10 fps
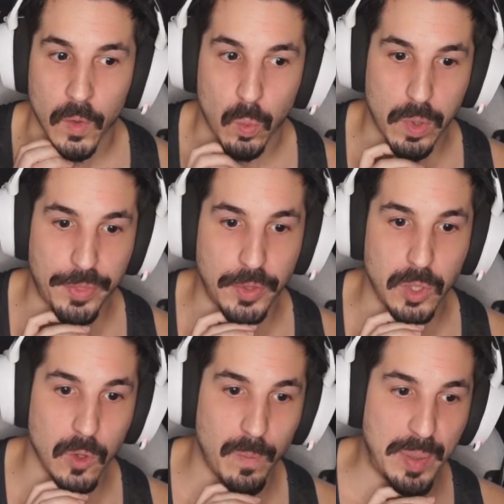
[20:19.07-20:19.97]
With
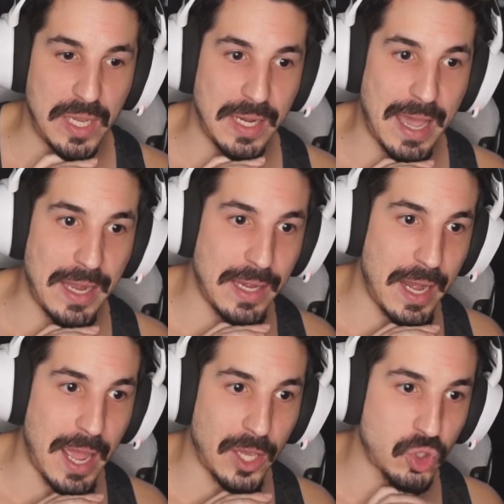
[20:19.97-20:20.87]
you being at
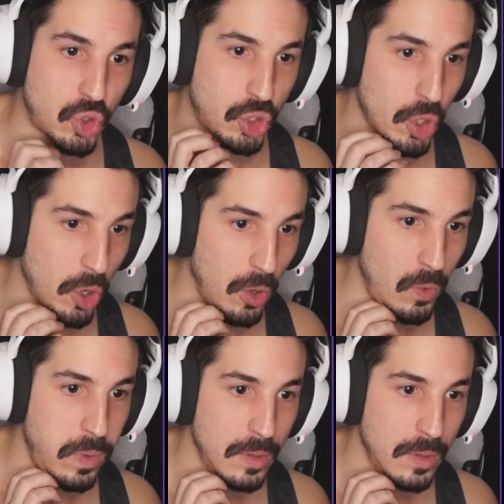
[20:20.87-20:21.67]
neg 2?